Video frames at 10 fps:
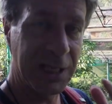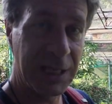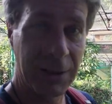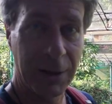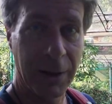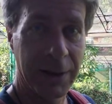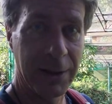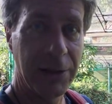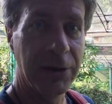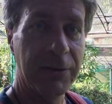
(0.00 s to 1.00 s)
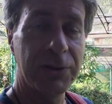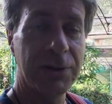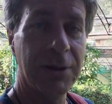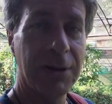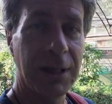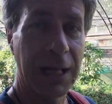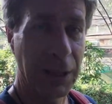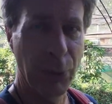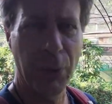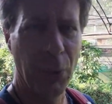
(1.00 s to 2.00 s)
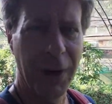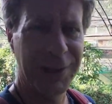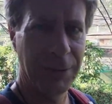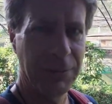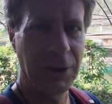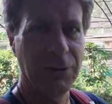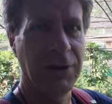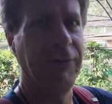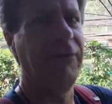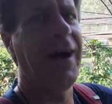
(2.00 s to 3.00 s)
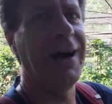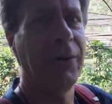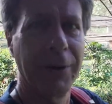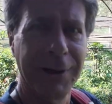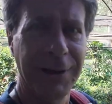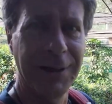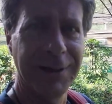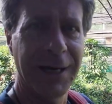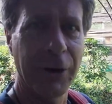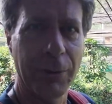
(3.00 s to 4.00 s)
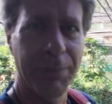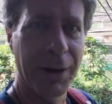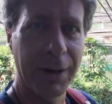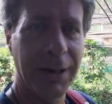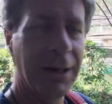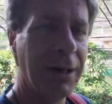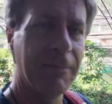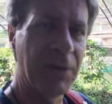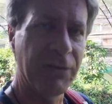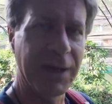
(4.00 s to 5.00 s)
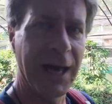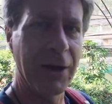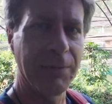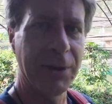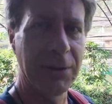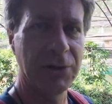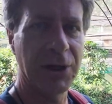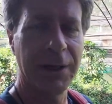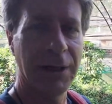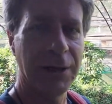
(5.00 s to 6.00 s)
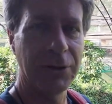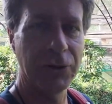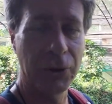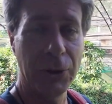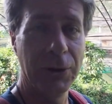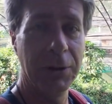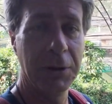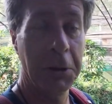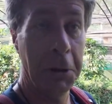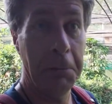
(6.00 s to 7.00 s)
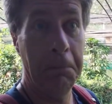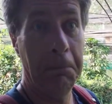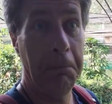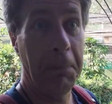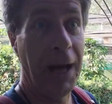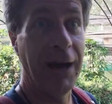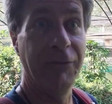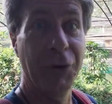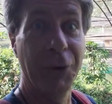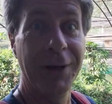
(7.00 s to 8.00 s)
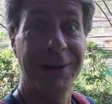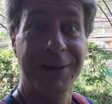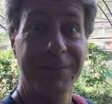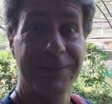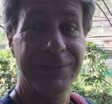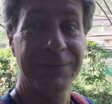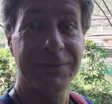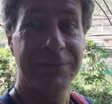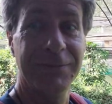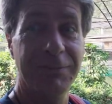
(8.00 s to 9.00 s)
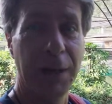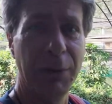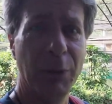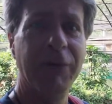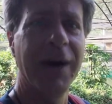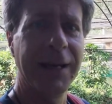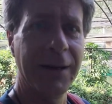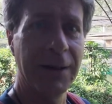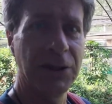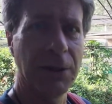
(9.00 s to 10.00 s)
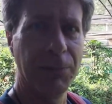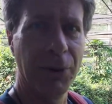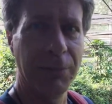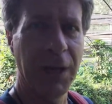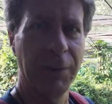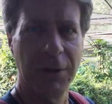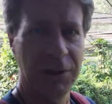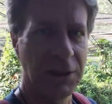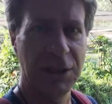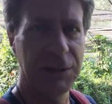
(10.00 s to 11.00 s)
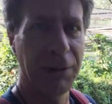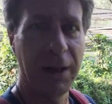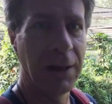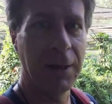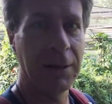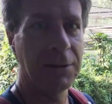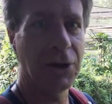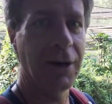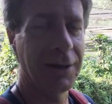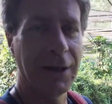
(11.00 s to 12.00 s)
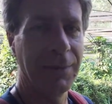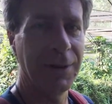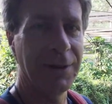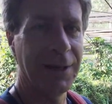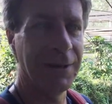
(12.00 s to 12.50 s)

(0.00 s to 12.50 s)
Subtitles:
eat a lot of leaves, and they wouldn't want them, you know, devouring the entire park if the caterpillars got out of control. I have no idea. Maybe we'll find out at some point. Maybe there's a display talking about that.